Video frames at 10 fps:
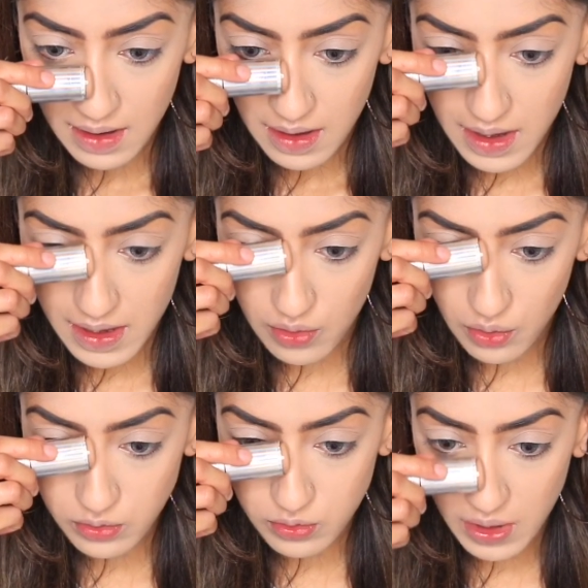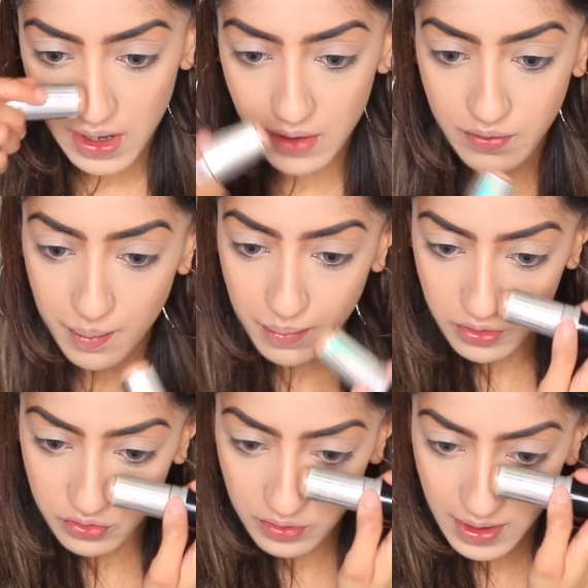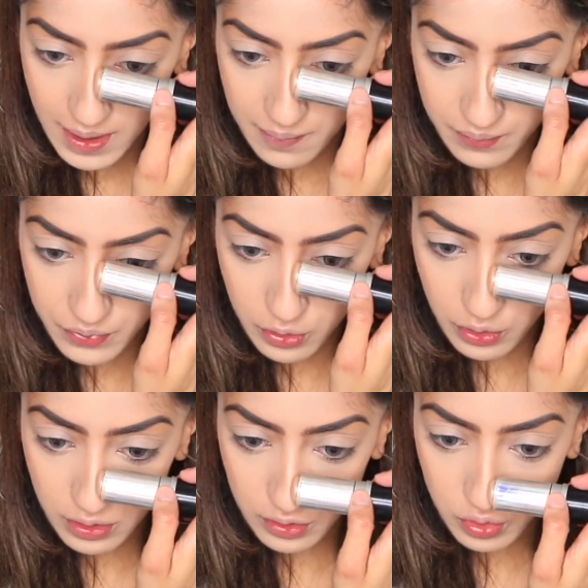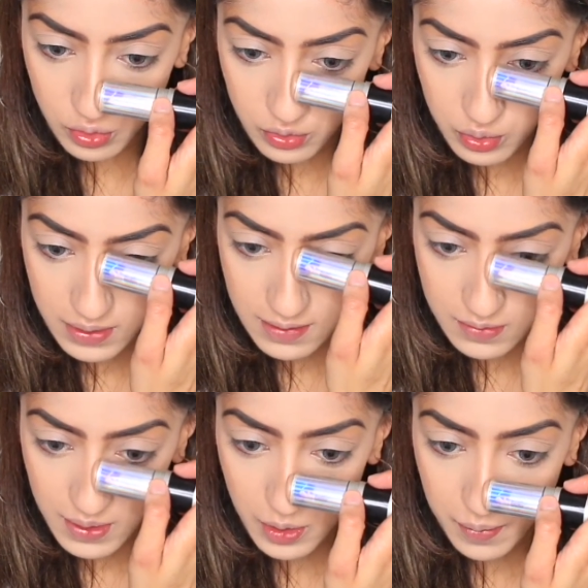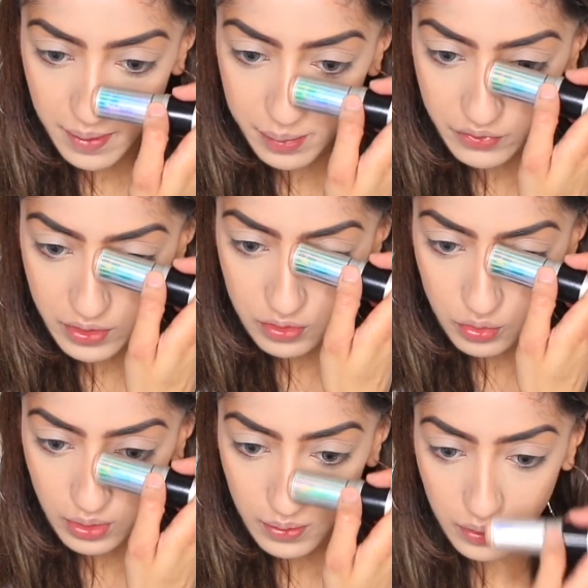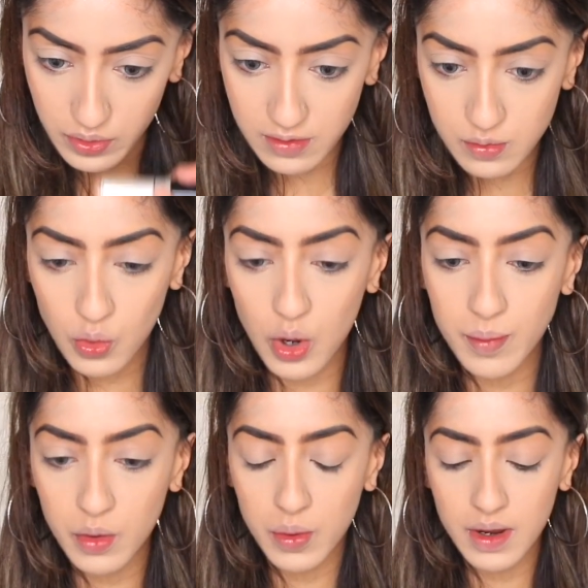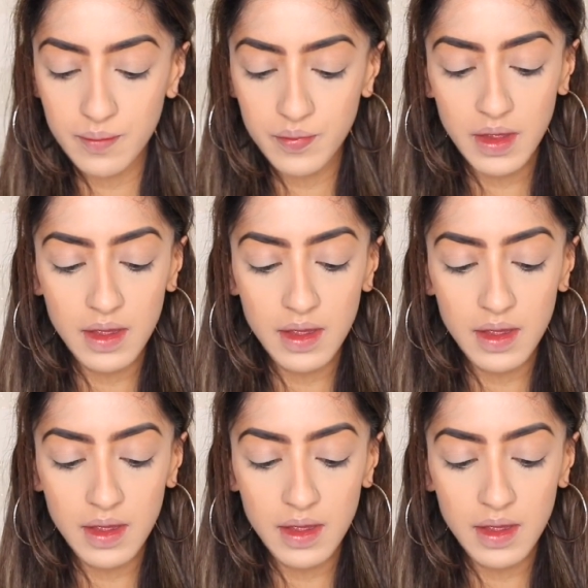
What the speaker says: I also have a much cooler toned one as well, but I prefer to go in with this warmer one.